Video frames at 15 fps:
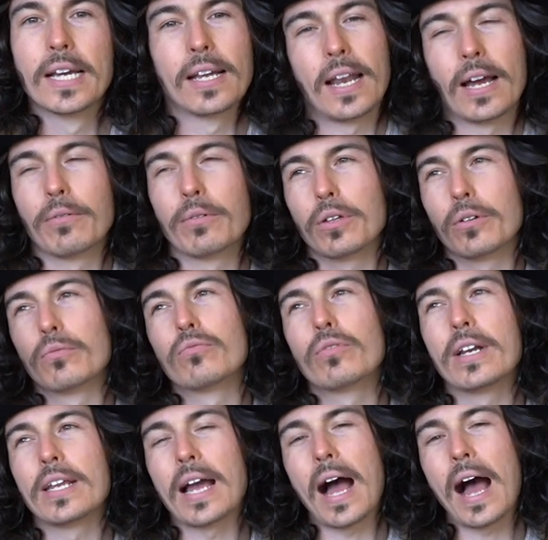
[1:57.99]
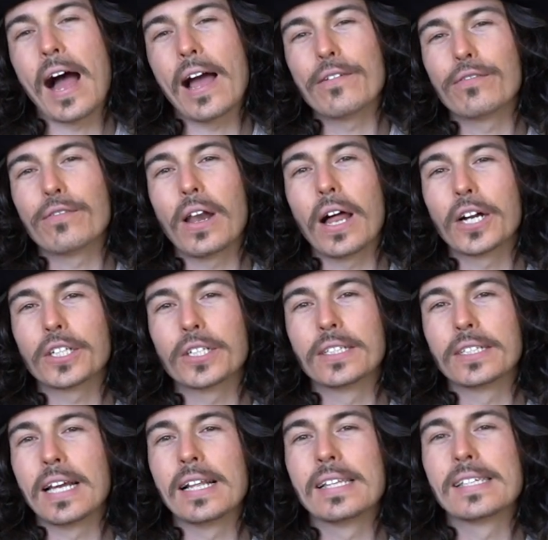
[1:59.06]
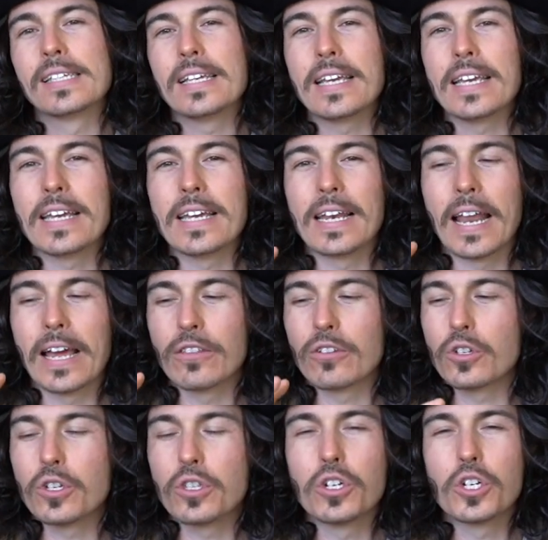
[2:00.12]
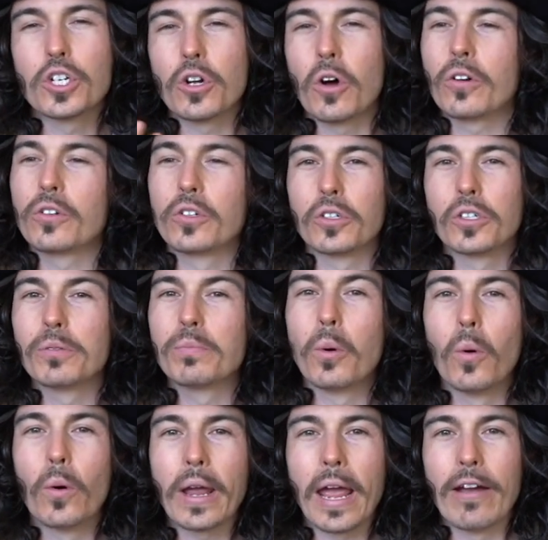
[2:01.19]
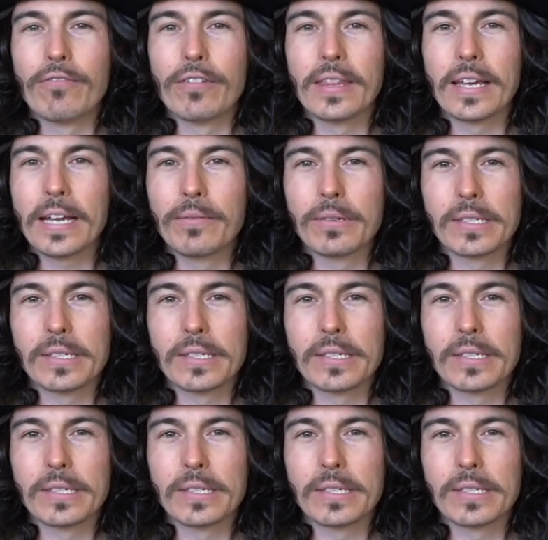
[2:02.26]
like with a really high flash intensity, and like just the shot just spoke everything. It